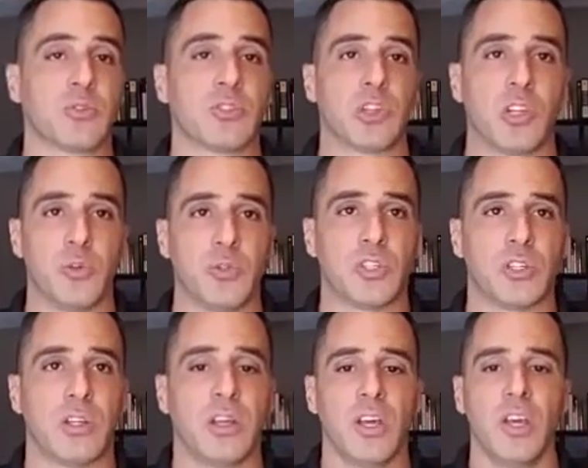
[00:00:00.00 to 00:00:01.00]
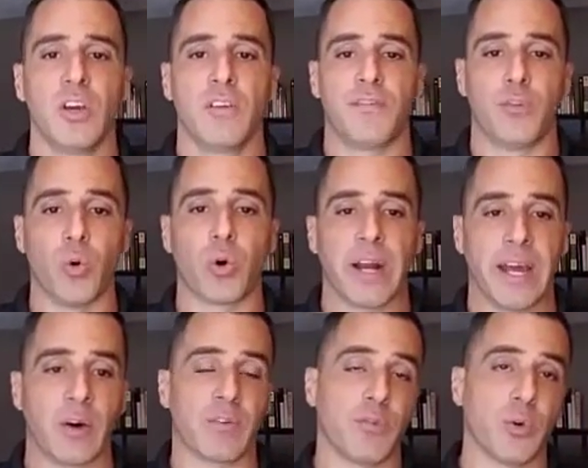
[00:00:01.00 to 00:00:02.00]
solution for
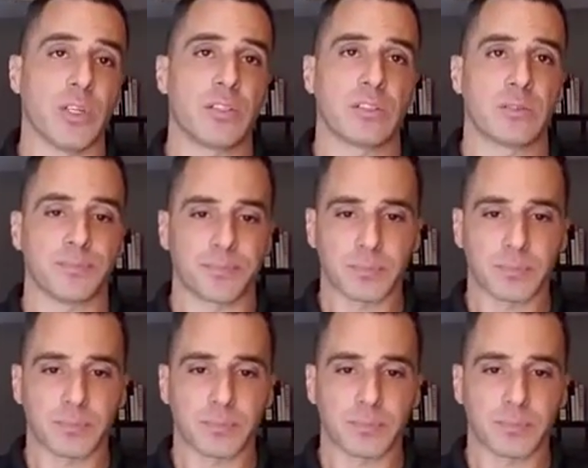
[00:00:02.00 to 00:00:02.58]
our voice.